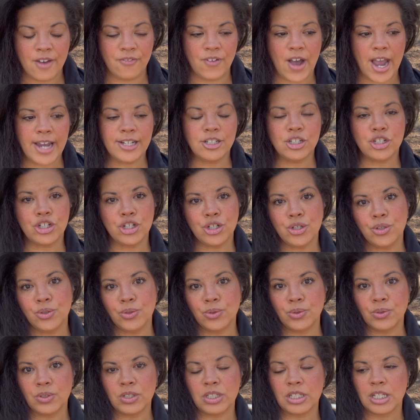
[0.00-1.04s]
I
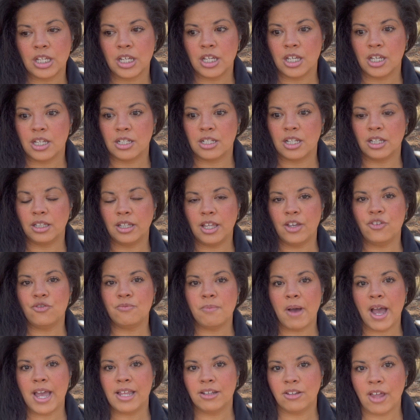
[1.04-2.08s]
choose to live
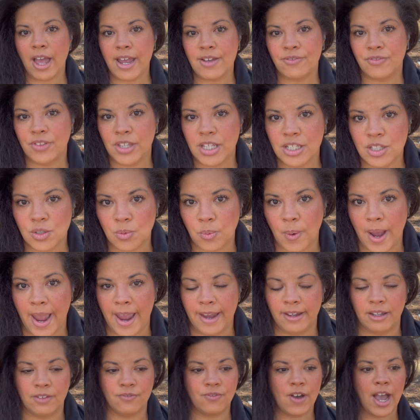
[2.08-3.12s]
my life this
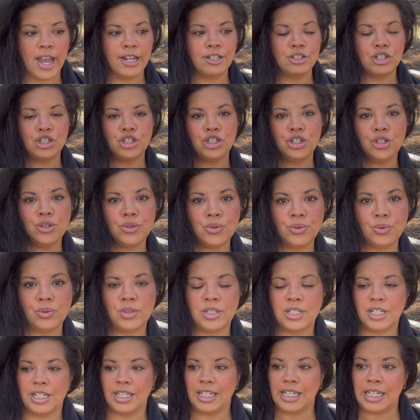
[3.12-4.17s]
way, if I choose
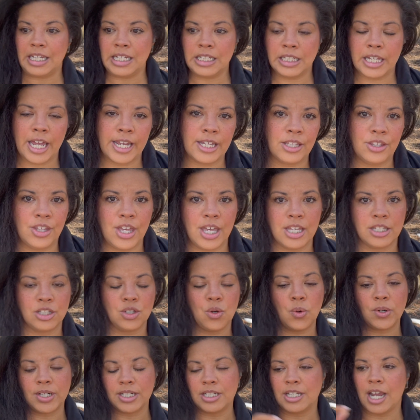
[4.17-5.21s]
to eat like this
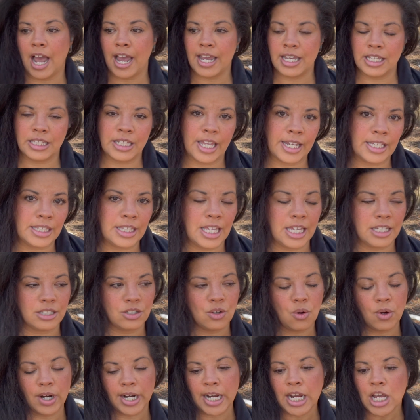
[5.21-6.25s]
or diet like this
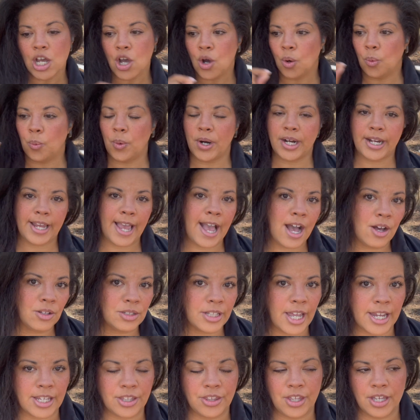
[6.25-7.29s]
or work out
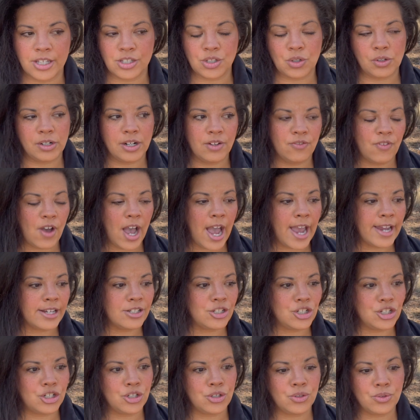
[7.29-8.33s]
like this, or if I
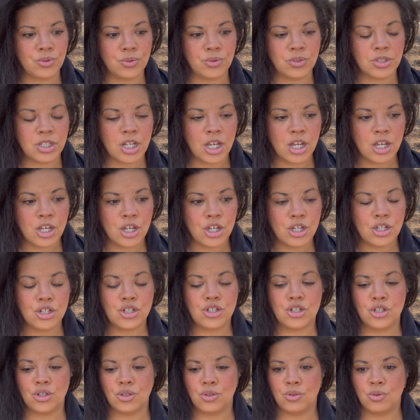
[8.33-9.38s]
choose
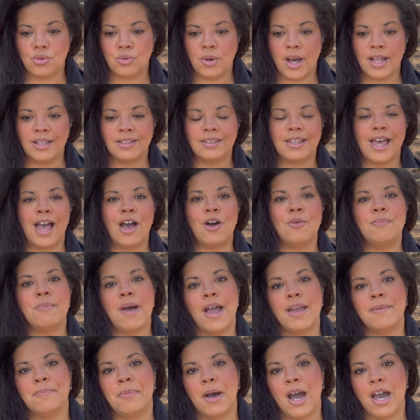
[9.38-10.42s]
to allow
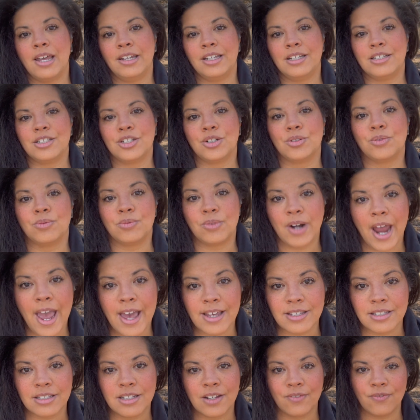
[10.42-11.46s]
my body to
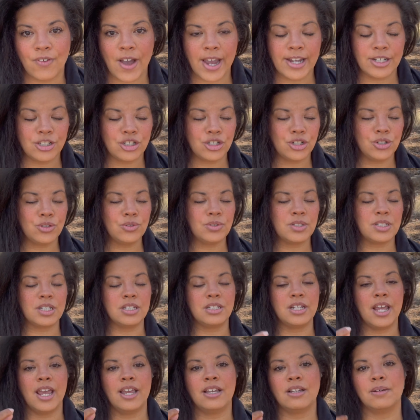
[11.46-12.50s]
rest, if I choose to
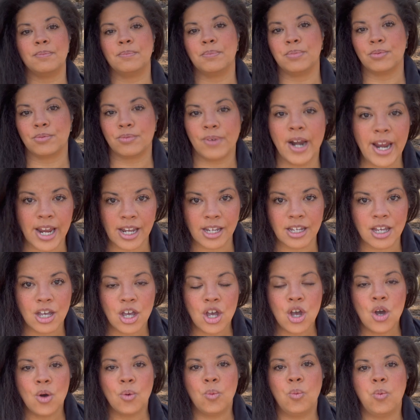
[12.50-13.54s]
take a break,
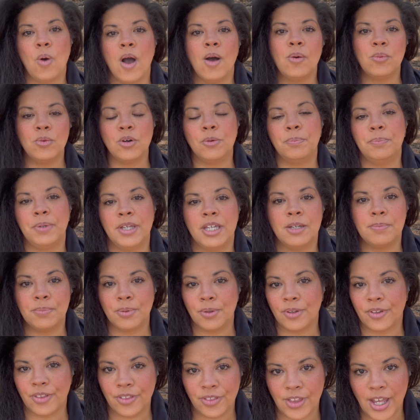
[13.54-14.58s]
what will
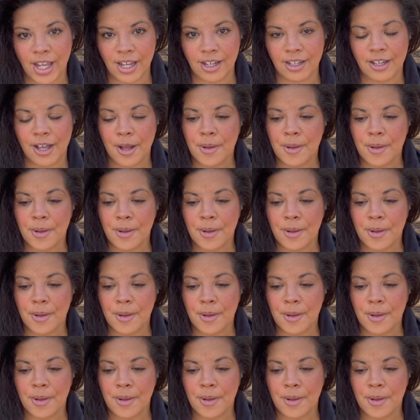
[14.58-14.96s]
people think?